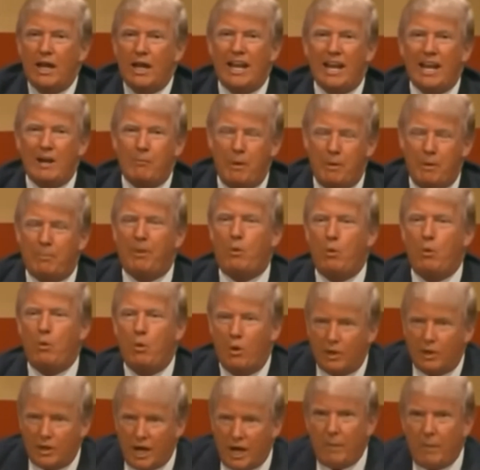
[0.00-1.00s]
I like people that
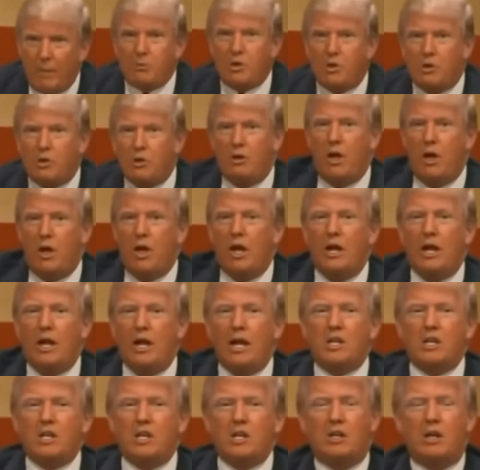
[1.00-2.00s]
weren't captured, okay?
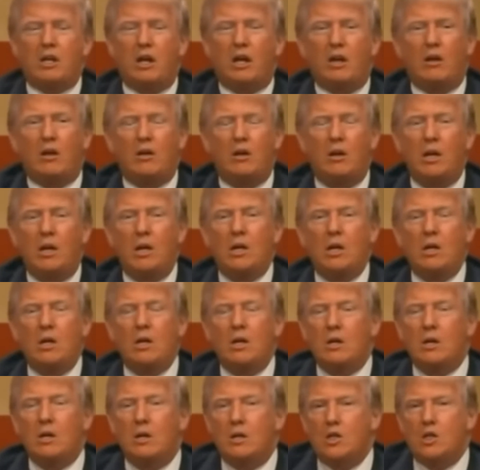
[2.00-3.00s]
I hate to tell you.
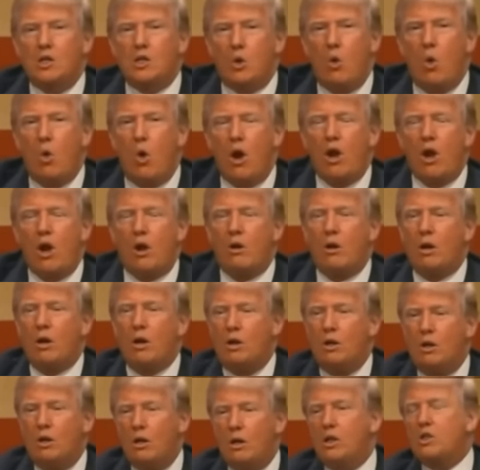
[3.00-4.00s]
Do you agree with
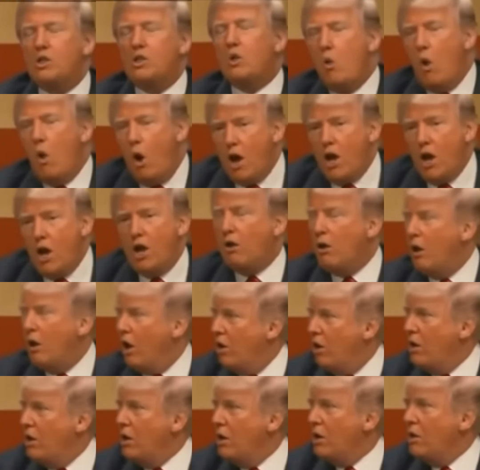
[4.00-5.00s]
that? He's a war
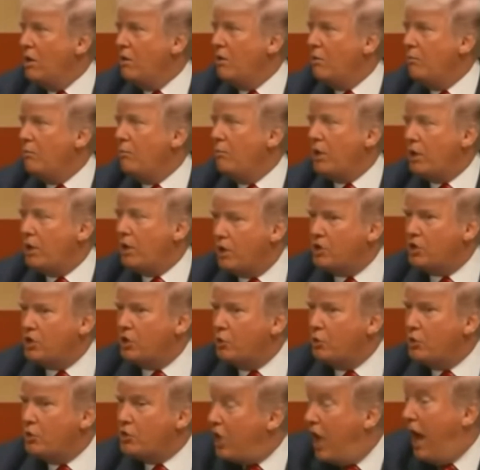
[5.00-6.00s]
hero
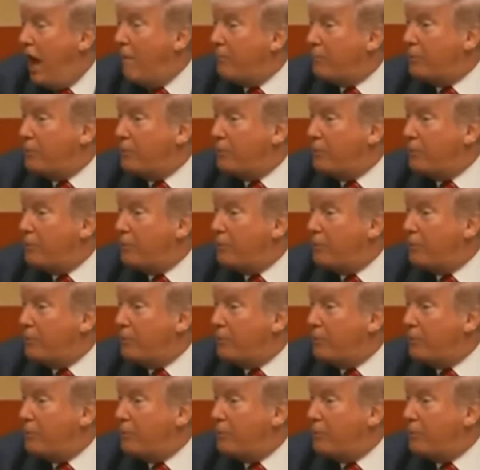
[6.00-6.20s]
because he was